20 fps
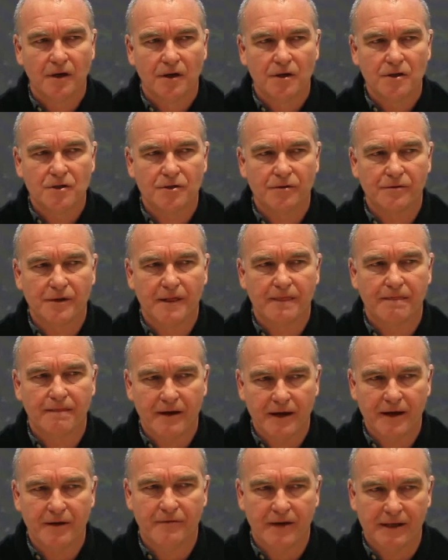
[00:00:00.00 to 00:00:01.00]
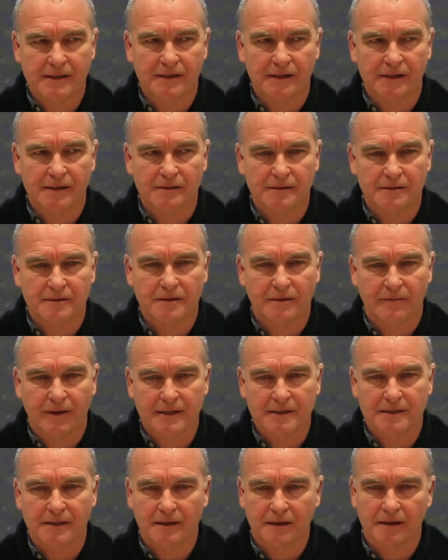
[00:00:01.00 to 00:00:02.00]
so that they're ready to
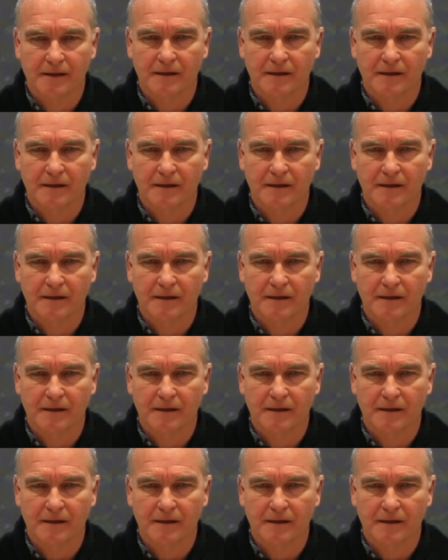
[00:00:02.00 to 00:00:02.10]
actually think